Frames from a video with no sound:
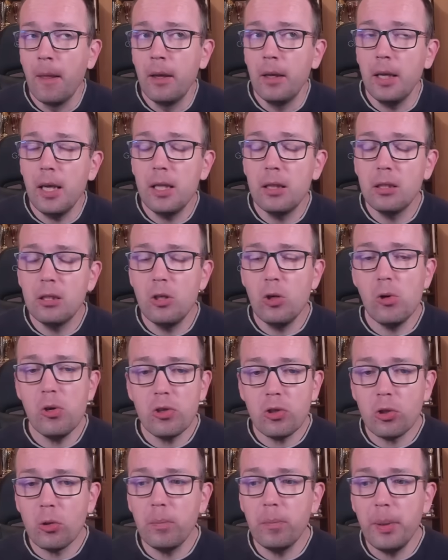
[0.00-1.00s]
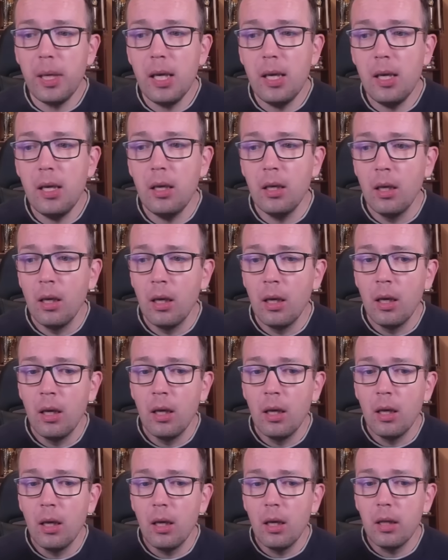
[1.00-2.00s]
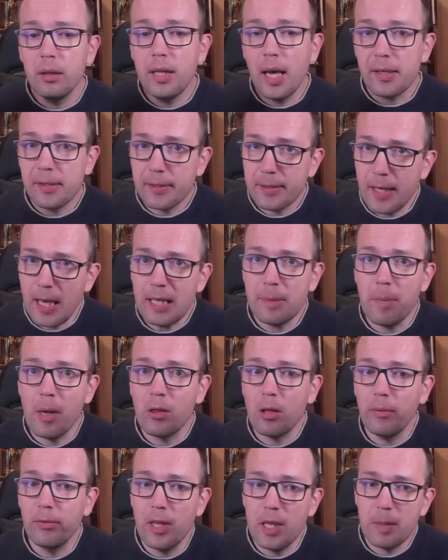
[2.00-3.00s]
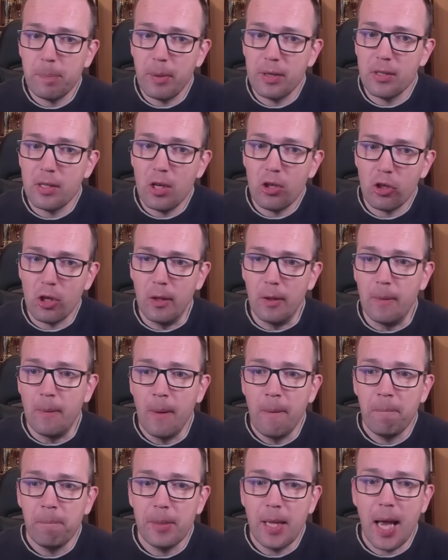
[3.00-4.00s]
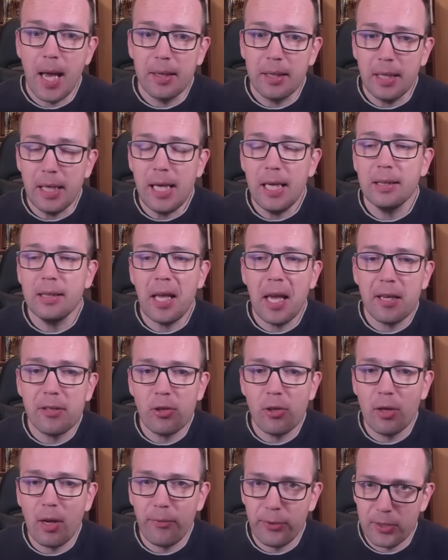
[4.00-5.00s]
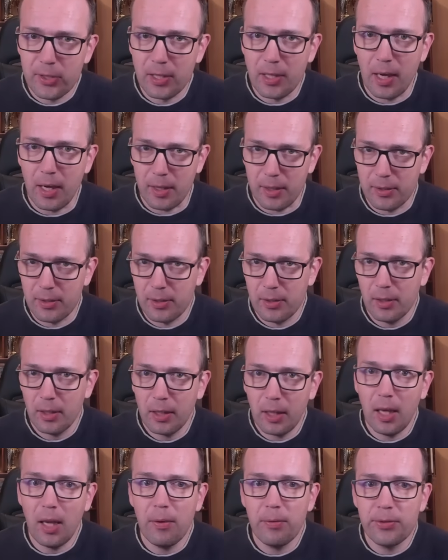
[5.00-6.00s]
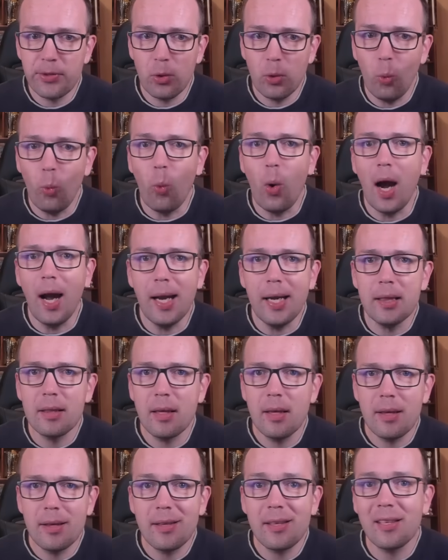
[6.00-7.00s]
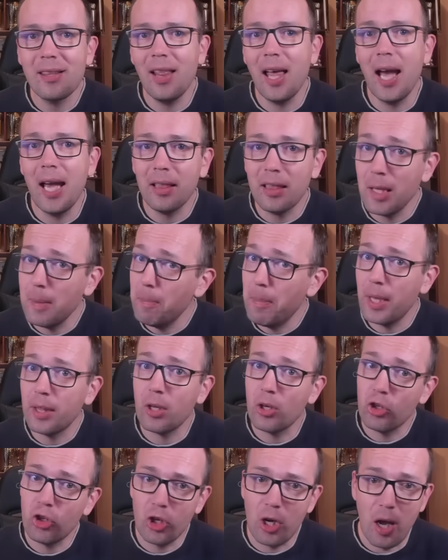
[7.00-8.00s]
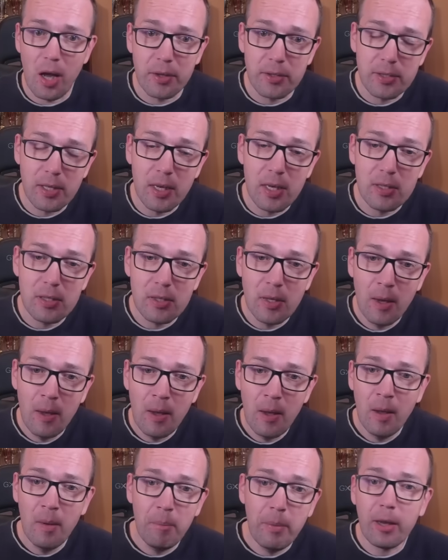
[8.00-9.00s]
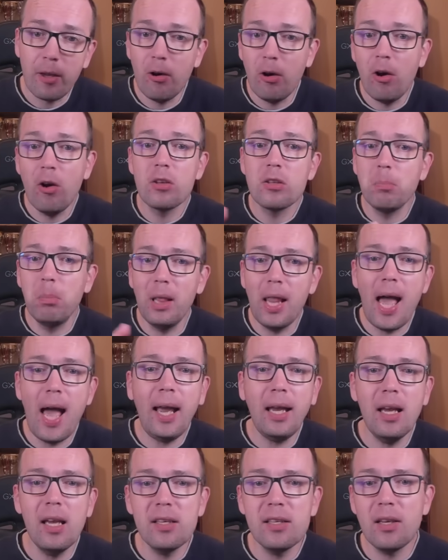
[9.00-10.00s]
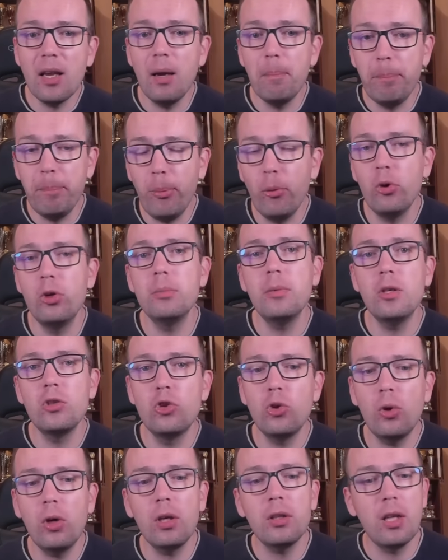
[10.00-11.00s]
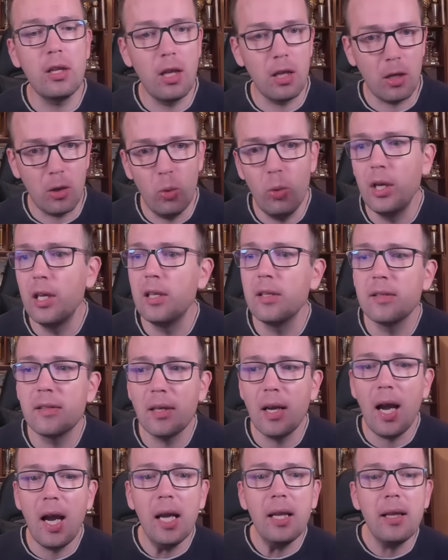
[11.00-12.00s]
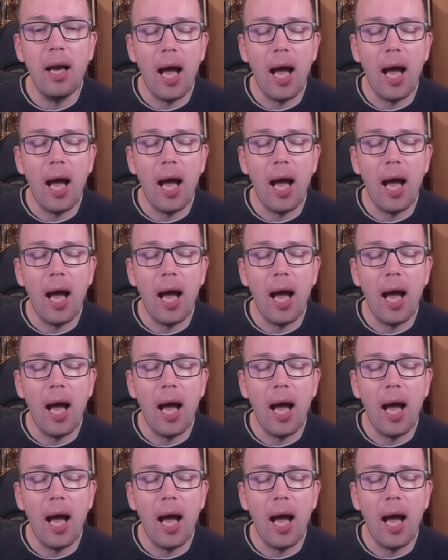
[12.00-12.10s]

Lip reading: It used to be the assessment of this position that e takes on f6 gives white slightly better chances because black has a pawn majority at the queen side,